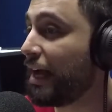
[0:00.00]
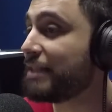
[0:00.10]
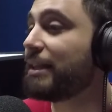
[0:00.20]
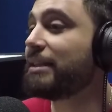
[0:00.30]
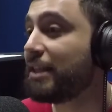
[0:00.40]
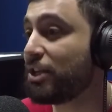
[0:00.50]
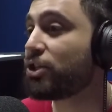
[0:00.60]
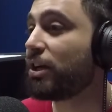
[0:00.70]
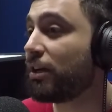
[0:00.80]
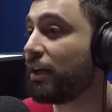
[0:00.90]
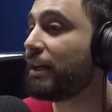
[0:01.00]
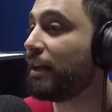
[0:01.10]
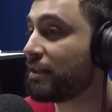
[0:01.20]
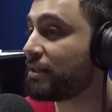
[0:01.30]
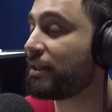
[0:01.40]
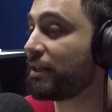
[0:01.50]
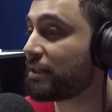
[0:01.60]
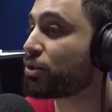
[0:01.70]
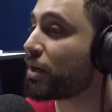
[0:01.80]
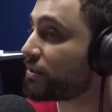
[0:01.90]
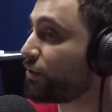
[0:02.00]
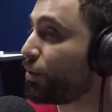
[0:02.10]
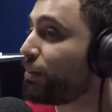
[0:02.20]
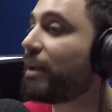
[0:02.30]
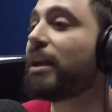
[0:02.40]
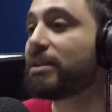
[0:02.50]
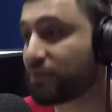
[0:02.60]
as a teacher, it is stressful, but it is